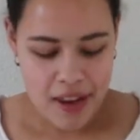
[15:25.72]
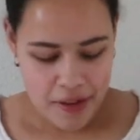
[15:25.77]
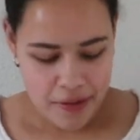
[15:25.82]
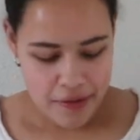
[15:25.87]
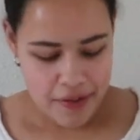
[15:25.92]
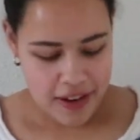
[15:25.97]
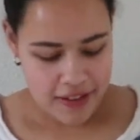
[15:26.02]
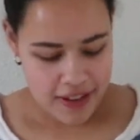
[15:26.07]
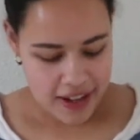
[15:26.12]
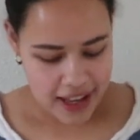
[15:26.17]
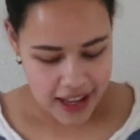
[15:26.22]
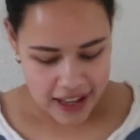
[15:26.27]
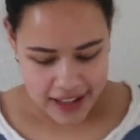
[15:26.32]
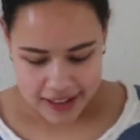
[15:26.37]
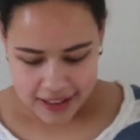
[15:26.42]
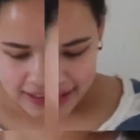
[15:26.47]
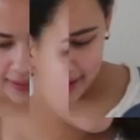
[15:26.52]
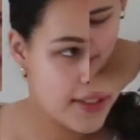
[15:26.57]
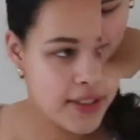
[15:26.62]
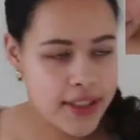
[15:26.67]
Very
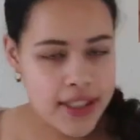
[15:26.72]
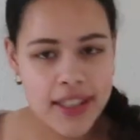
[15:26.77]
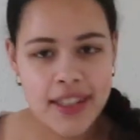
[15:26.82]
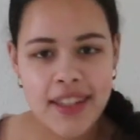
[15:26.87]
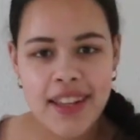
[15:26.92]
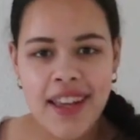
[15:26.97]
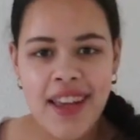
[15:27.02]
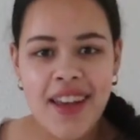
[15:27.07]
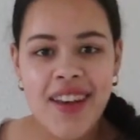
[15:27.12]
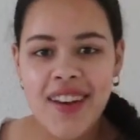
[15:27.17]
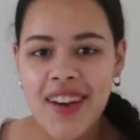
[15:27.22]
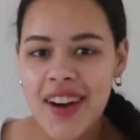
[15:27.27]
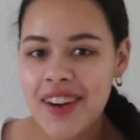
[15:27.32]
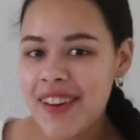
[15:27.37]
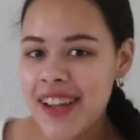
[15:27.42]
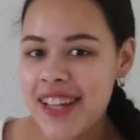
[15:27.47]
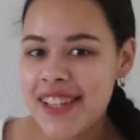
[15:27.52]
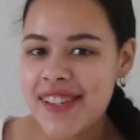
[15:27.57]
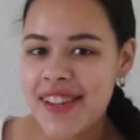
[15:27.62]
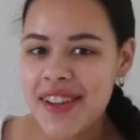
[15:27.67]
nice.
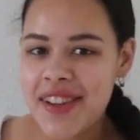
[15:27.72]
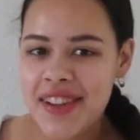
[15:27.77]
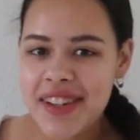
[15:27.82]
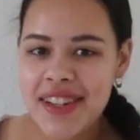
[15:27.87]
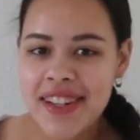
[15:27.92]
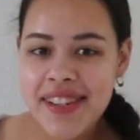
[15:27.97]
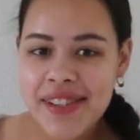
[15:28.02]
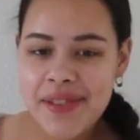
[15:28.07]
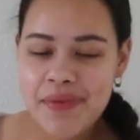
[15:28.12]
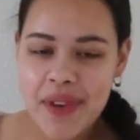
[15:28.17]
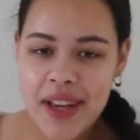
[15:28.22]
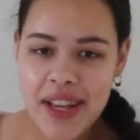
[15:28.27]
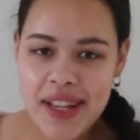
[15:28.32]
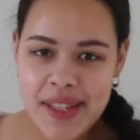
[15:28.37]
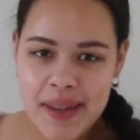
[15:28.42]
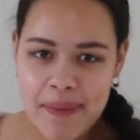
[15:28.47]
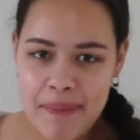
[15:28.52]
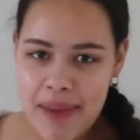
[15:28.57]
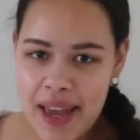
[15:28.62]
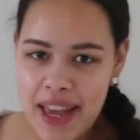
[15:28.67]
Alright, so this
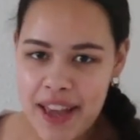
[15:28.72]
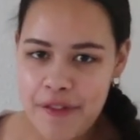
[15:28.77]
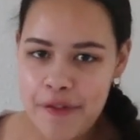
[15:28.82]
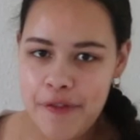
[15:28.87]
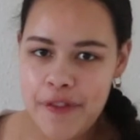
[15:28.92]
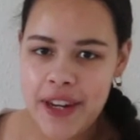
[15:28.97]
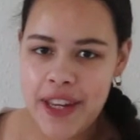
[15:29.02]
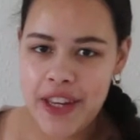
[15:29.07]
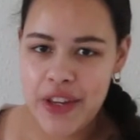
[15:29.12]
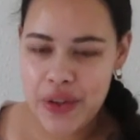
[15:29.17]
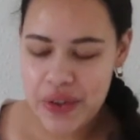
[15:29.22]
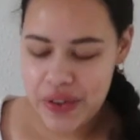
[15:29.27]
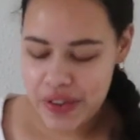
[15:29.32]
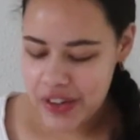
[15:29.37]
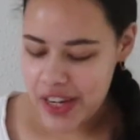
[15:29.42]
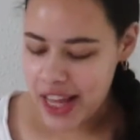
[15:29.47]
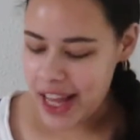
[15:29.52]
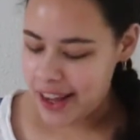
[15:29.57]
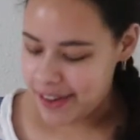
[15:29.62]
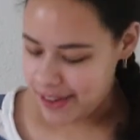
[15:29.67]
was my video
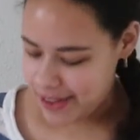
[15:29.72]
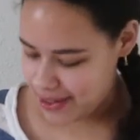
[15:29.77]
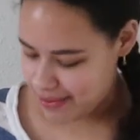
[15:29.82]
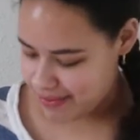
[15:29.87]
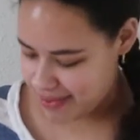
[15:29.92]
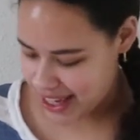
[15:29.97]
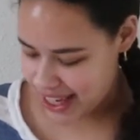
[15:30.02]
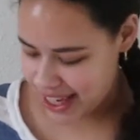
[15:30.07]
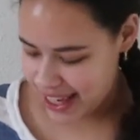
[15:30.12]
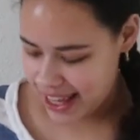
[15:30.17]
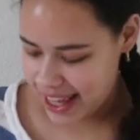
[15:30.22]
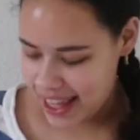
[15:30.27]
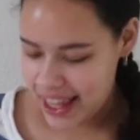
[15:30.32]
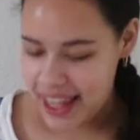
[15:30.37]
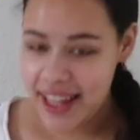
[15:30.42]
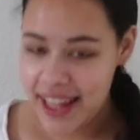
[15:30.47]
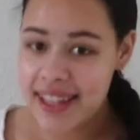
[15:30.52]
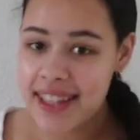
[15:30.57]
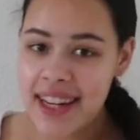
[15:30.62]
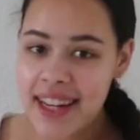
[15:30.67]
on how to make
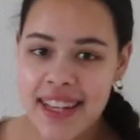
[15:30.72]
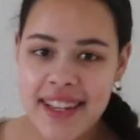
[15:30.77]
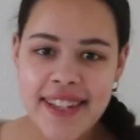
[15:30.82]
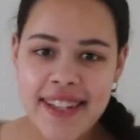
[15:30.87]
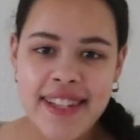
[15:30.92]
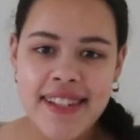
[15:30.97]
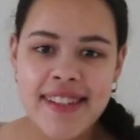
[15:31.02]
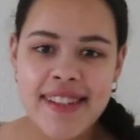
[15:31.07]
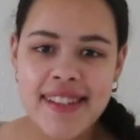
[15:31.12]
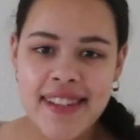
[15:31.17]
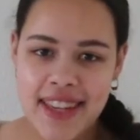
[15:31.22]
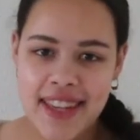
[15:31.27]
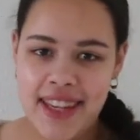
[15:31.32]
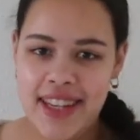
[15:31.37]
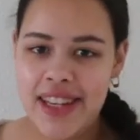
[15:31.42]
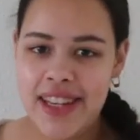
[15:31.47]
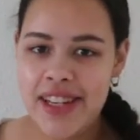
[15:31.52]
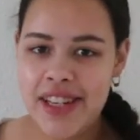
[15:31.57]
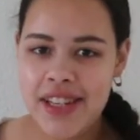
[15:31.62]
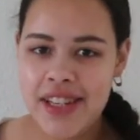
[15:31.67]
a delicious
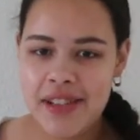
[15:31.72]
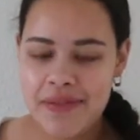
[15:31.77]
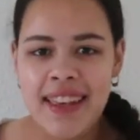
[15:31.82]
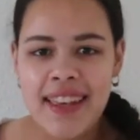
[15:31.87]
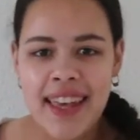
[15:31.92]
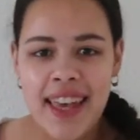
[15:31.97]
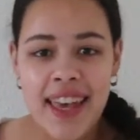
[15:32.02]
quiche.